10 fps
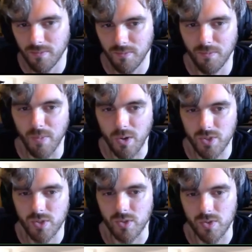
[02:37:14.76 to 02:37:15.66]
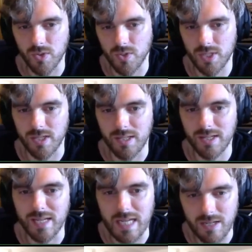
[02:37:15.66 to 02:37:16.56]
most users
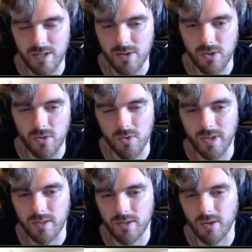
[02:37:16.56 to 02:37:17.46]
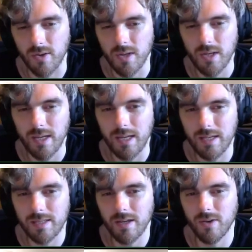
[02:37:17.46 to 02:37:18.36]
to need to do. And so it
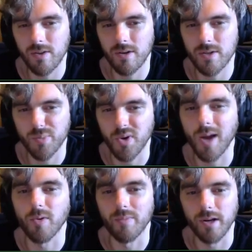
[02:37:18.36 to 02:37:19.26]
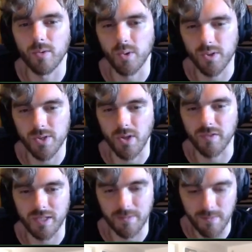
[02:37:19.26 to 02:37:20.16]
is there is a problem there worth
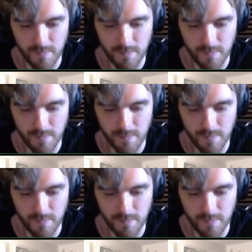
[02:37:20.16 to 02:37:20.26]
solving.